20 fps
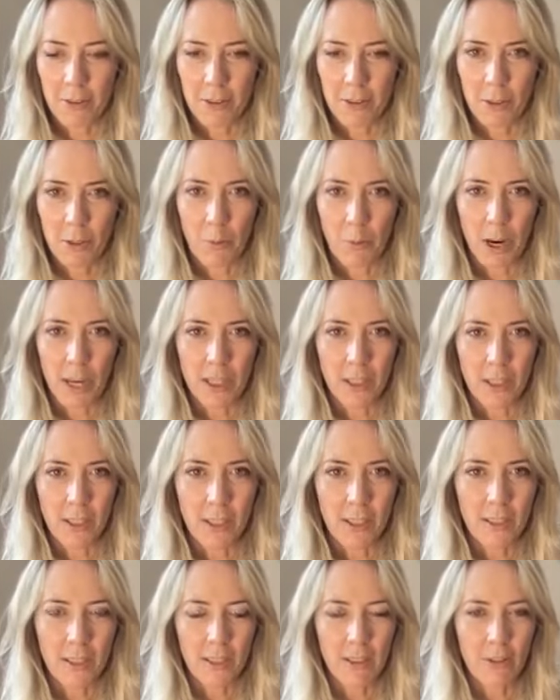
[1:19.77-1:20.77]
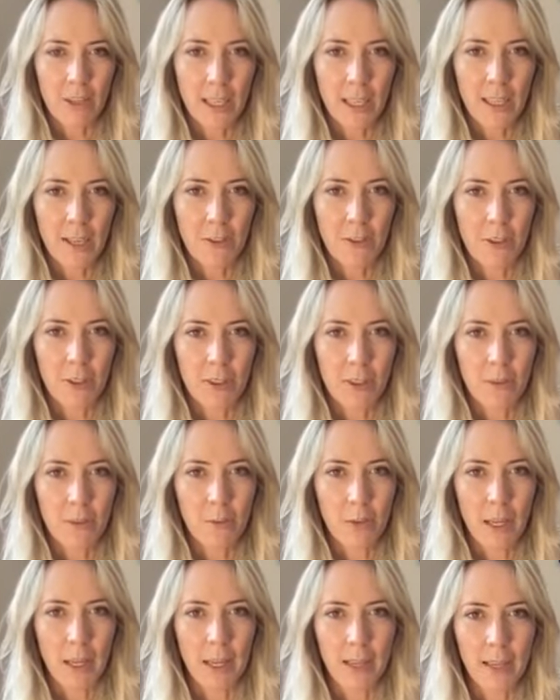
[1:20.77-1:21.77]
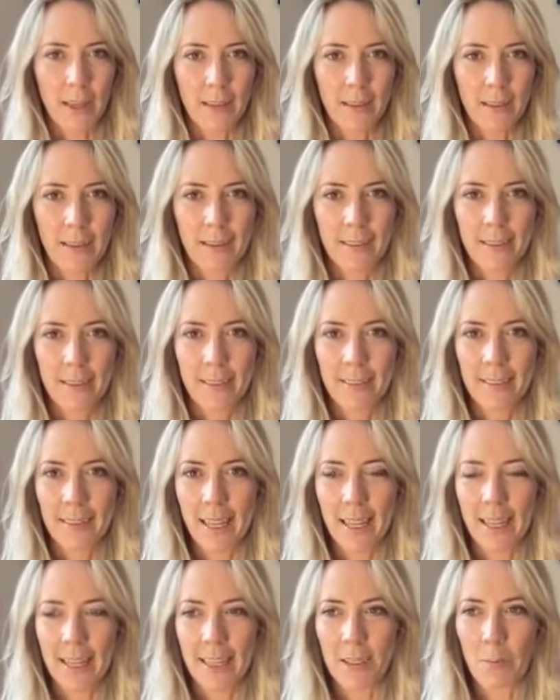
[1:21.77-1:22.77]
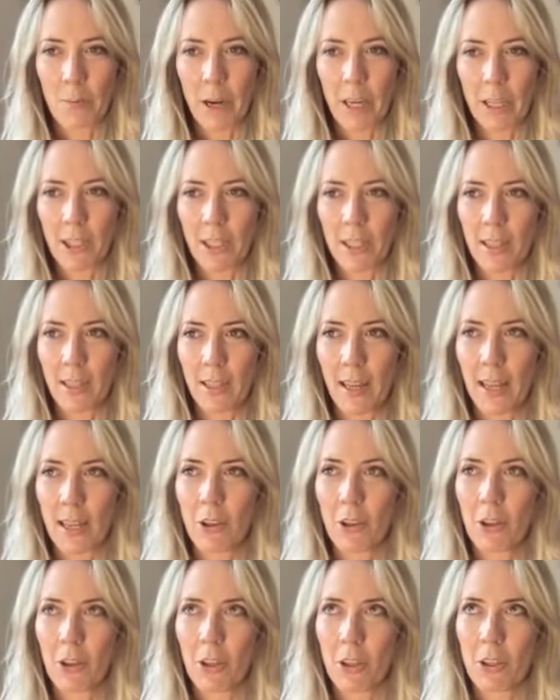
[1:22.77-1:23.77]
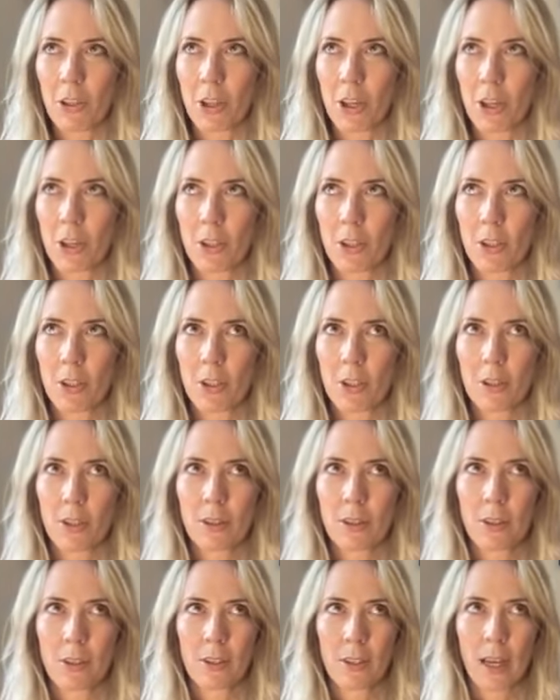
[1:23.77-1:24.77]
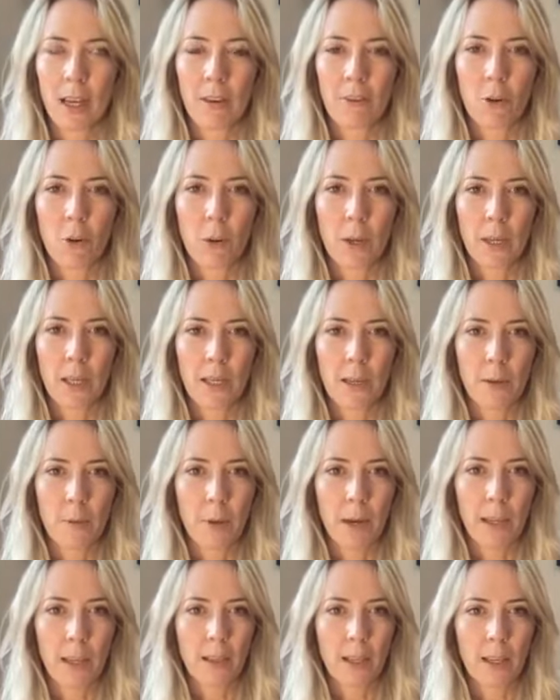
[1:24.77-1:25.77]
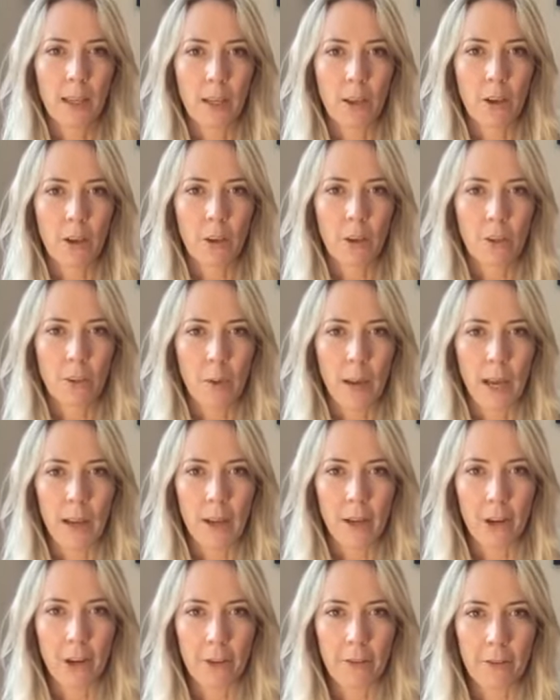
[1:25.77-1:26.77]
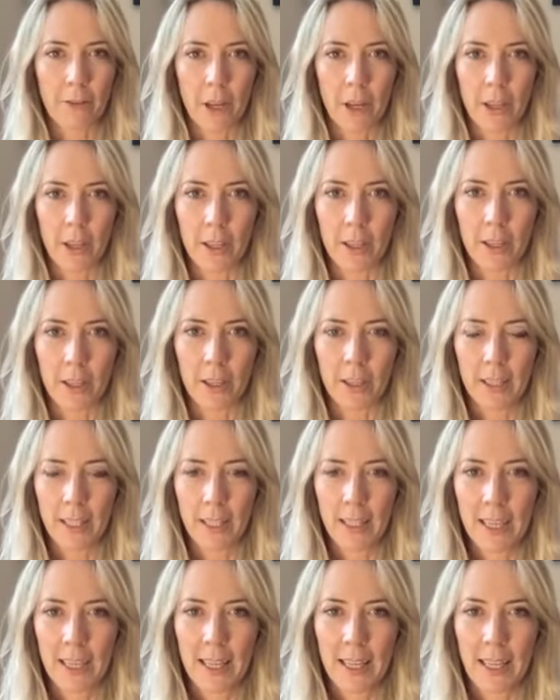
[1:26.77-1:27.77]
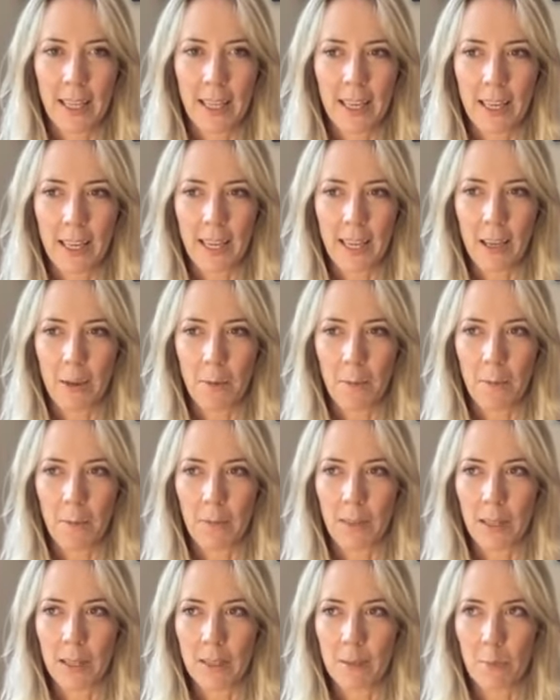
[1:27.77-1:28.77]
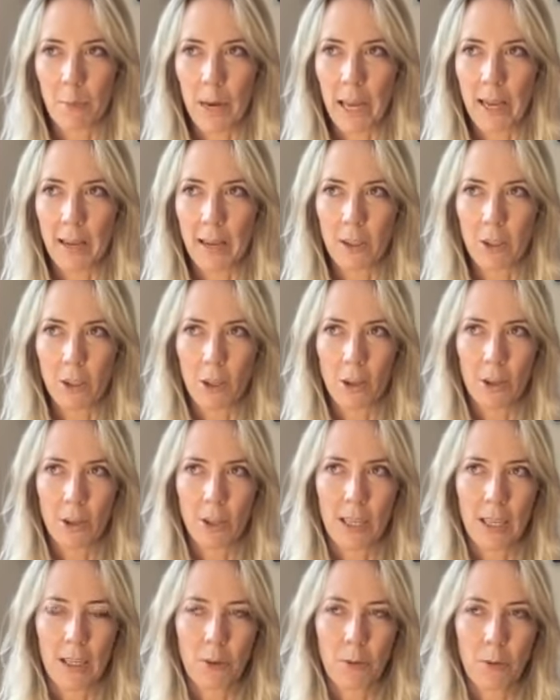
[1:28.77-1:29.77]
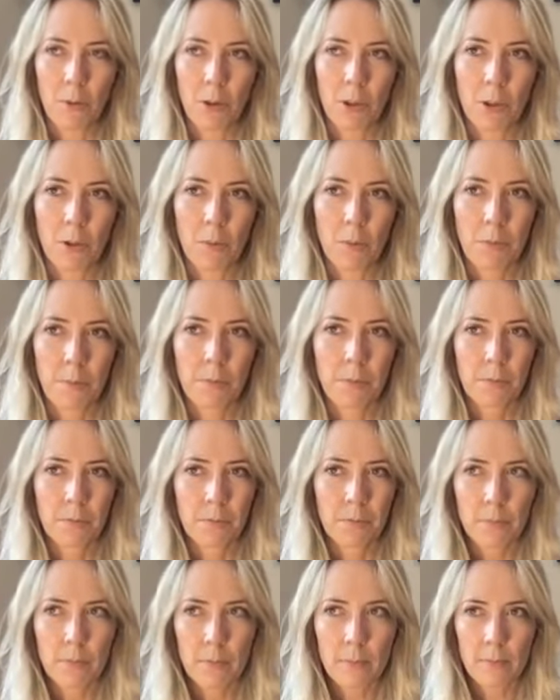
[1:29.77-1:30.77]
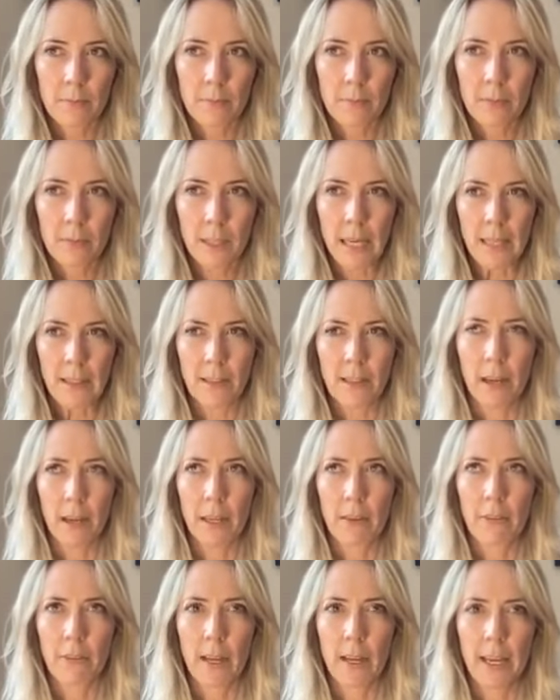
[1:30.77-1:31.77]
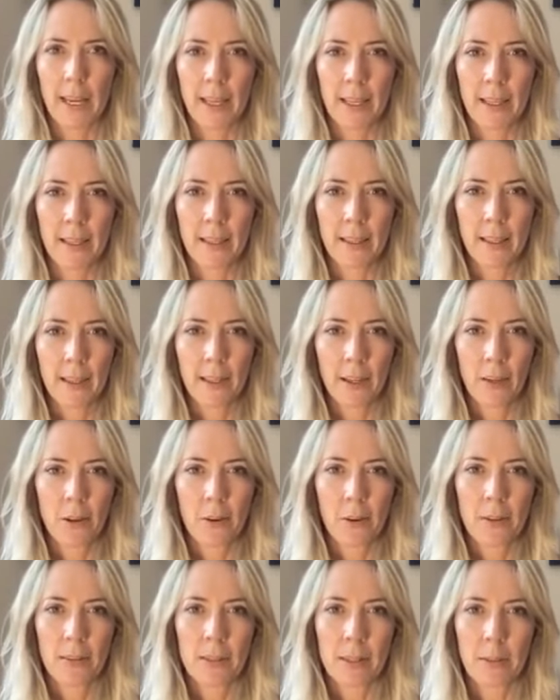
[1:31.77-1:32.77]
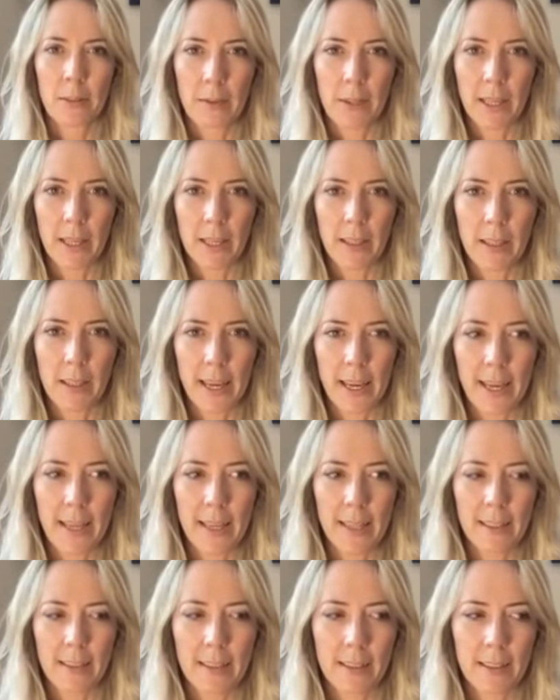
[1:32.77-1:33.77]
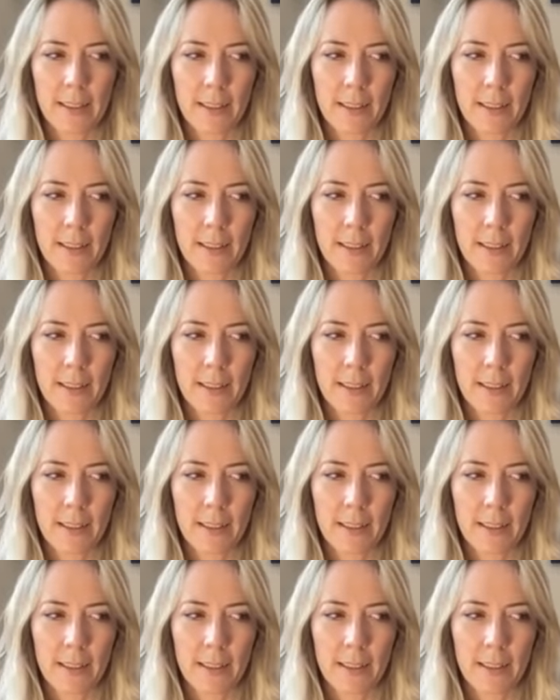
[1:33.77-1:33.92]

depression, it really interests me, that expression. I know that Churchill kind of coined it, but I think it goes back a lot further than him. This black dog in the room, it's kind of like something that